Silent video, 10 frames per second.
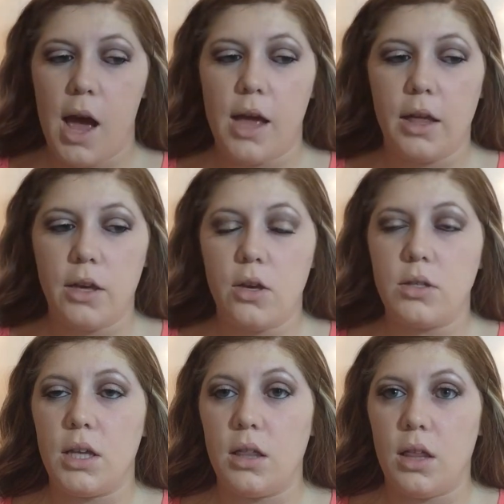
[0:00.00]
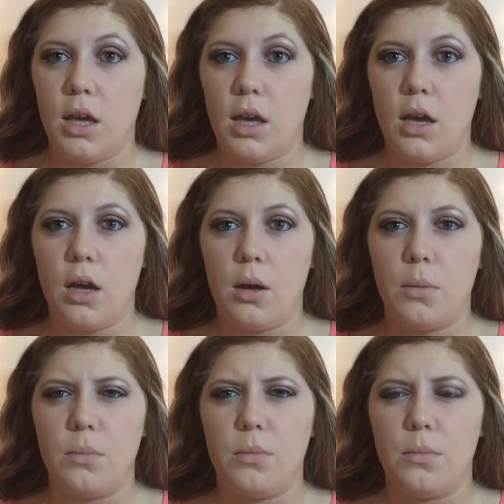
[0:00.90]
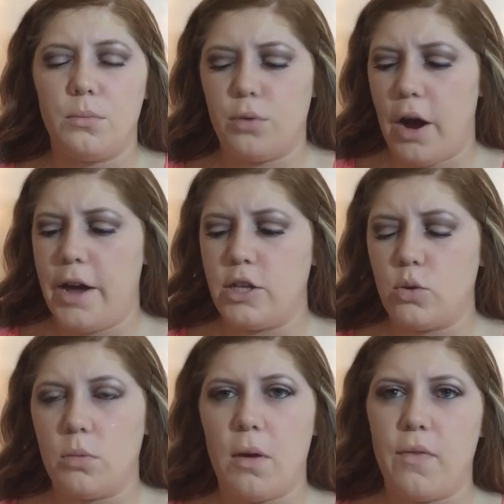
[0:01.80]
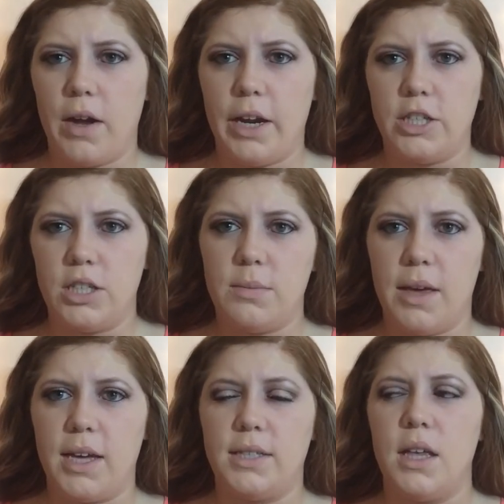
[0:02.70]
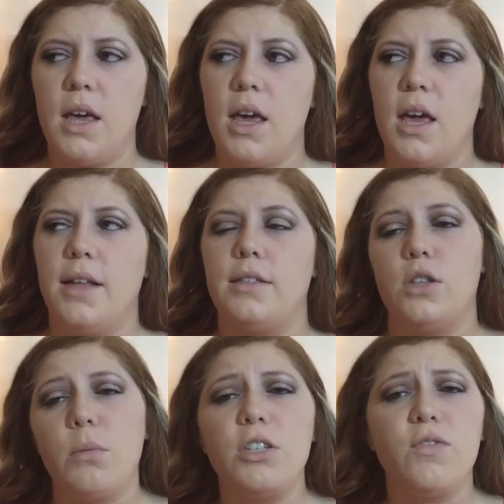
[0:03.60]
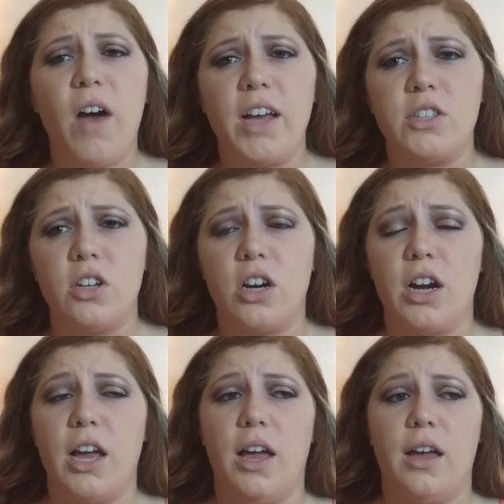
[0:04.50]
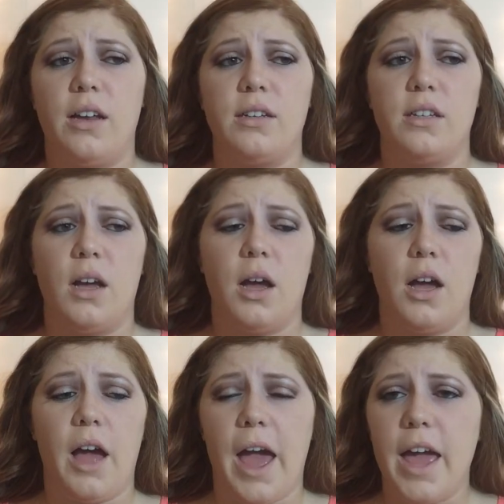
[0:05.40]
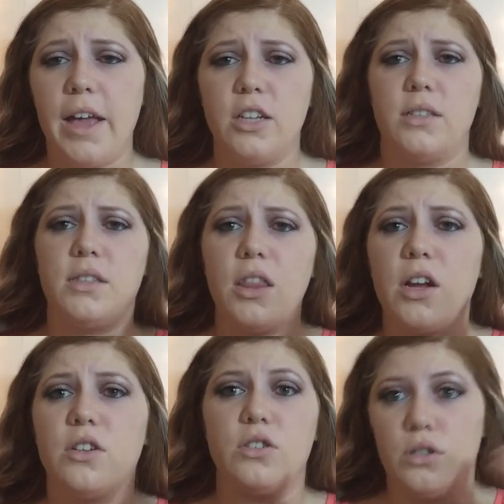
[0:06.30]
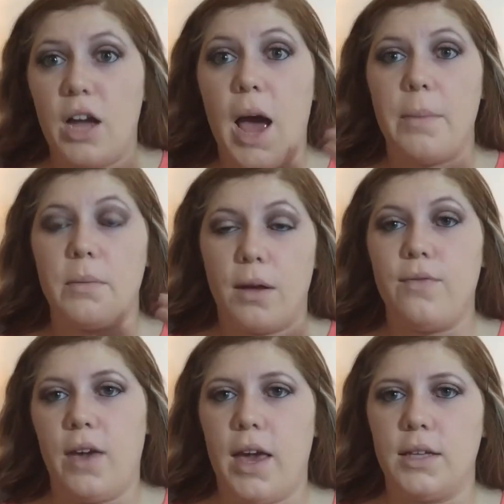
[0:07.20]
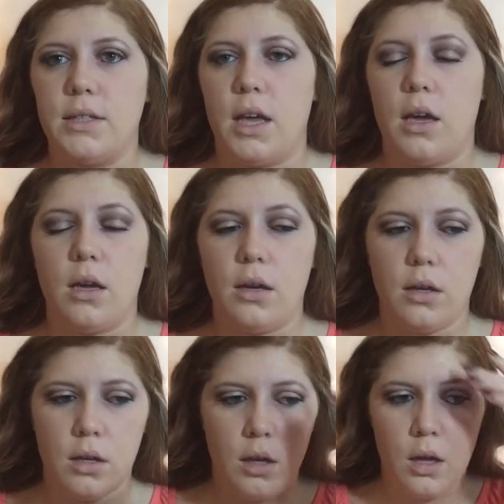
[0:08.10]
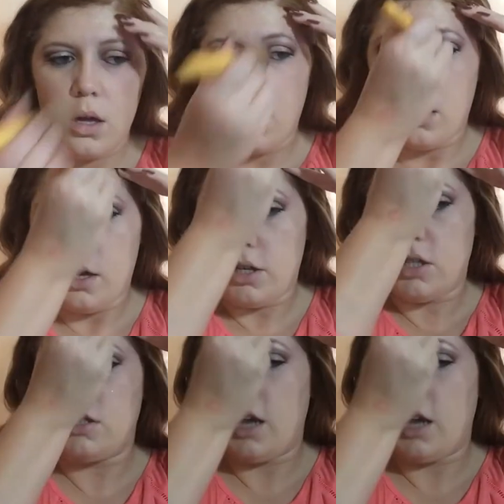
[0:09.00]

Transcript: I like using the brush with my foundations because it's so much faster, and I hate just sitting there dabbing my face. Like, it just